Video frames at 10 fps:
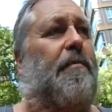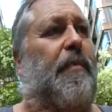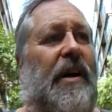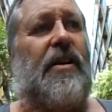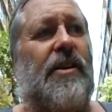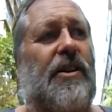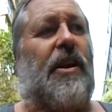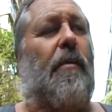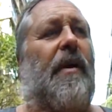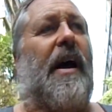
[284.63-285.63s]
But it doesn't
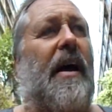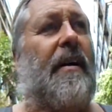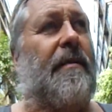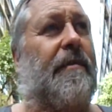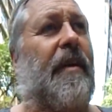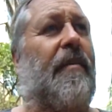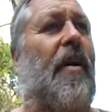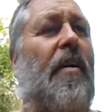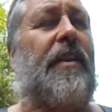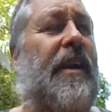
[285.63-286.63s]
stop there. You've
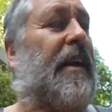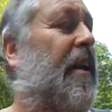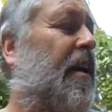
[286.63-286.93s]
got the